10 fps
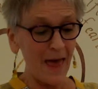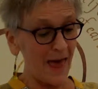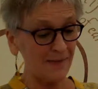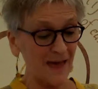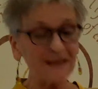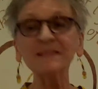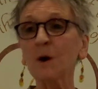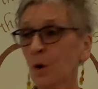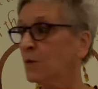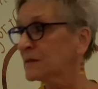And that's a
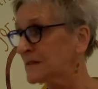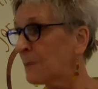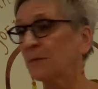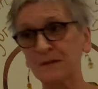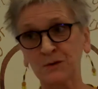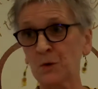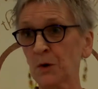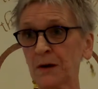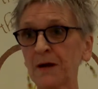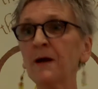whole separate
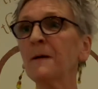story.